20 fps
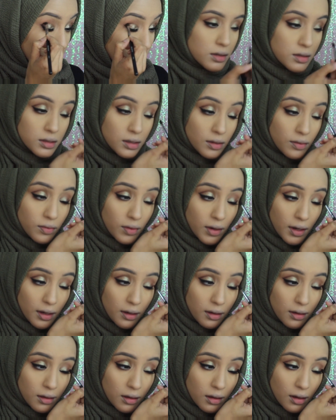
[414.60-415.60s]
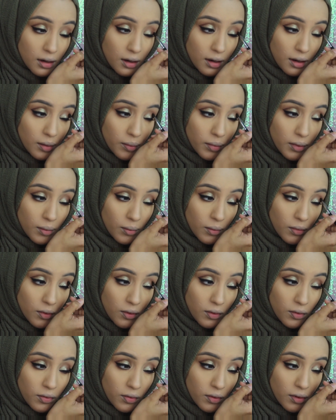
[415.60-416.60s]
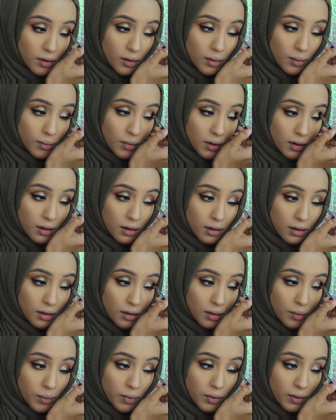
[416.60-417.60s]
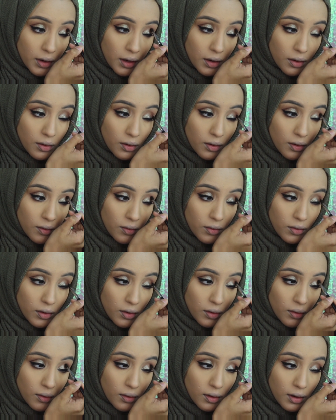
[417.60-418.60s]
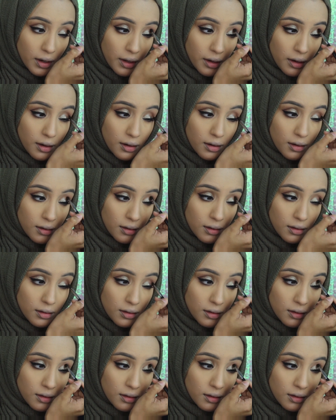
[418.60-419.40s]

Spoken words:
Just defines the eye a bit more from the point of your eyeliner.